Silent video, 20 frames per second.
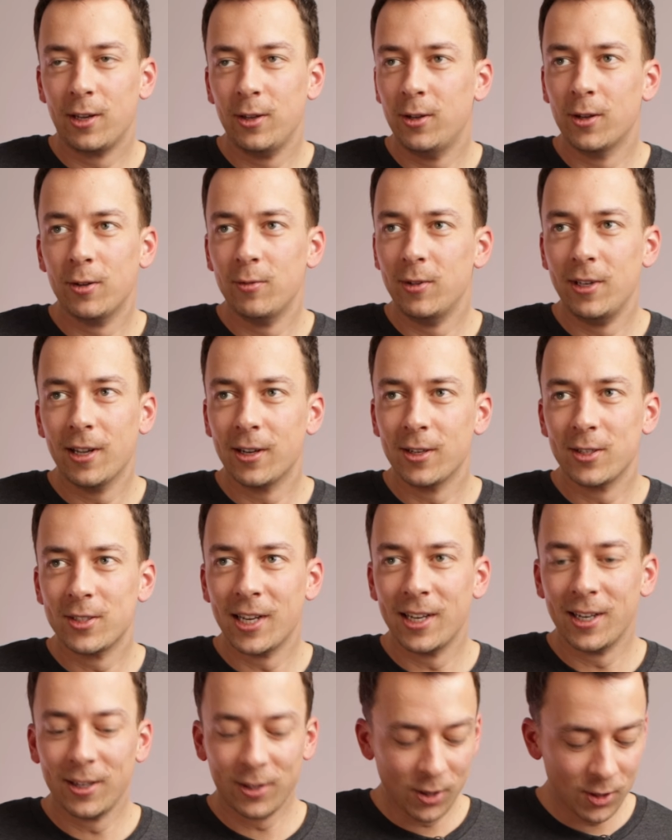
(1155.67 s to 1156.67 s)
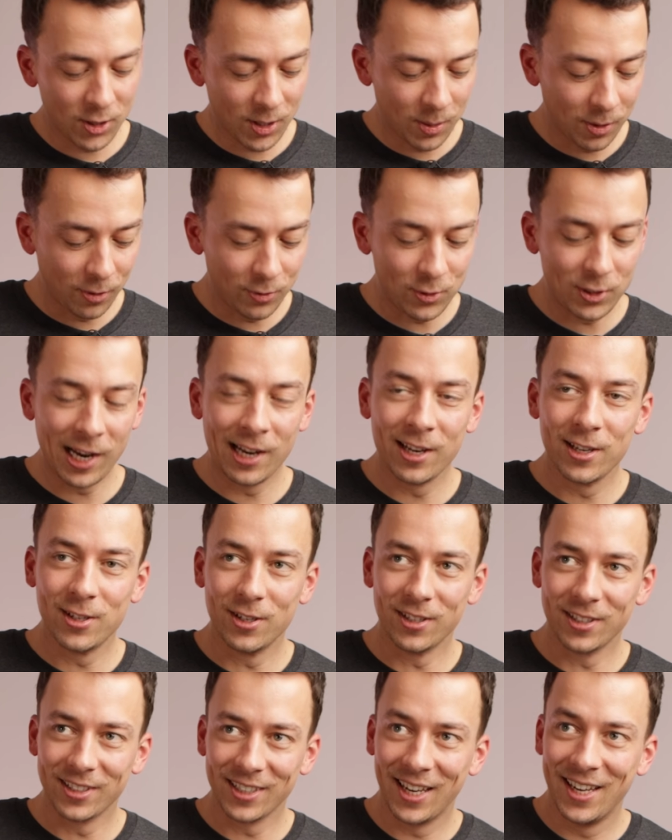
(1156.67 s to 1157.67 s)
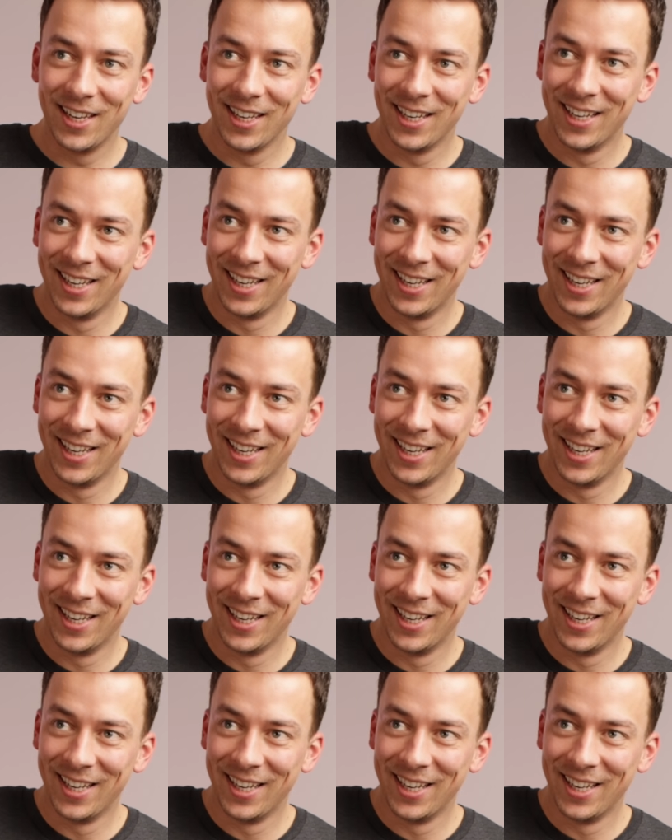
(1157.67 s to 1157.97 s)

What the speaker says: like you don't really understand the concept of challenges.